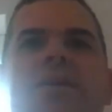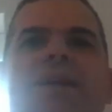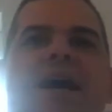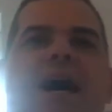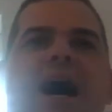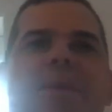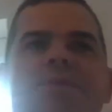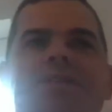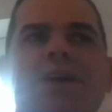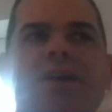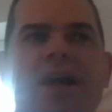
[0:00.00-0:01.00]
Yeah,
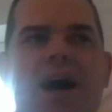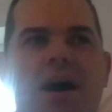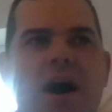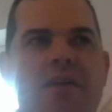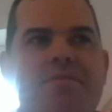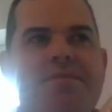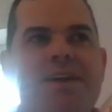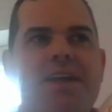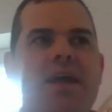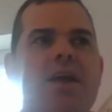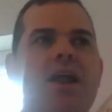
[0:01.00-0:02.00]
absolutely. I
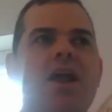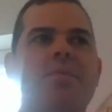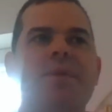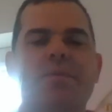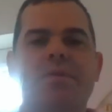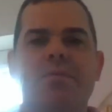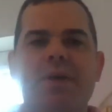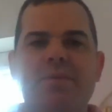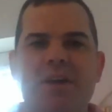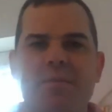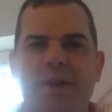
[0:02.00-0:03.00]
think
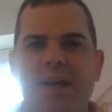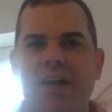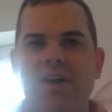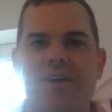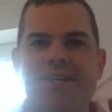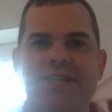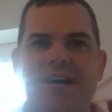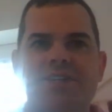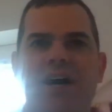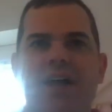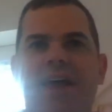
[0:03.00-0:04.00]
being completely honest,
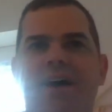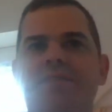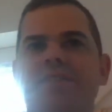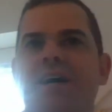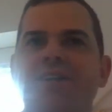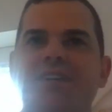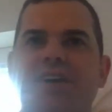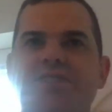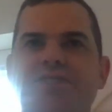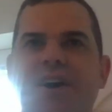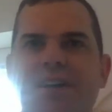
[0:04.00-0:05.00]
Sanj, that was the edge I
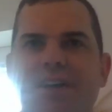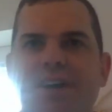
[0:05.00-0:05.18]
was trying to